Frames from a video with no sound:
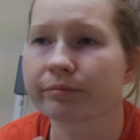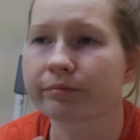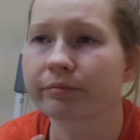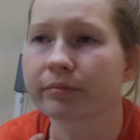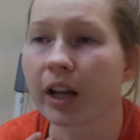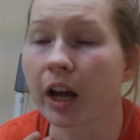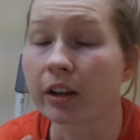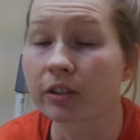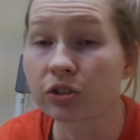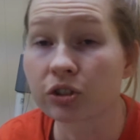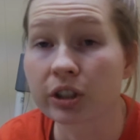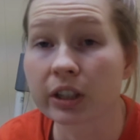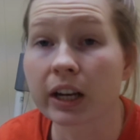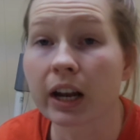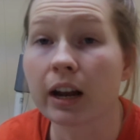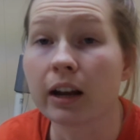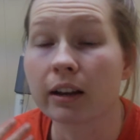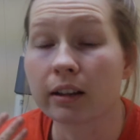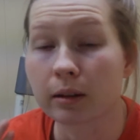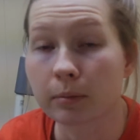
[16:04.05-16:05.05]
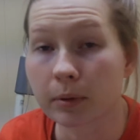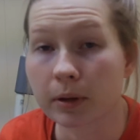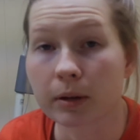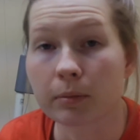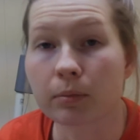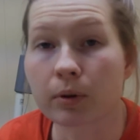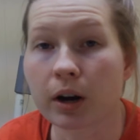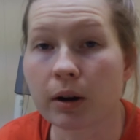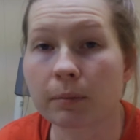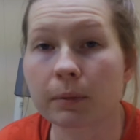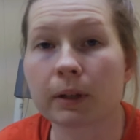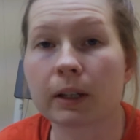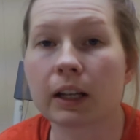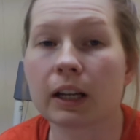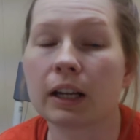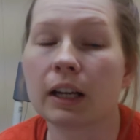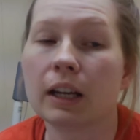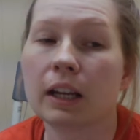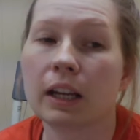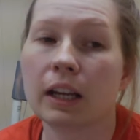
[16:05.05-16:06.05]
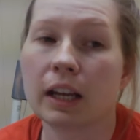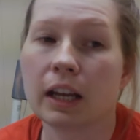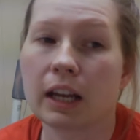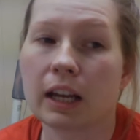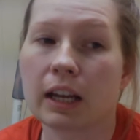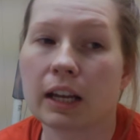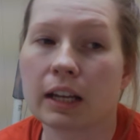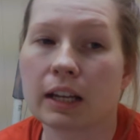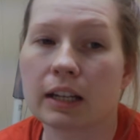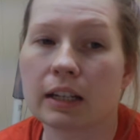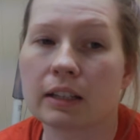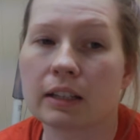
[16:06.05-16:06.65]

oxygenating the blood properly, and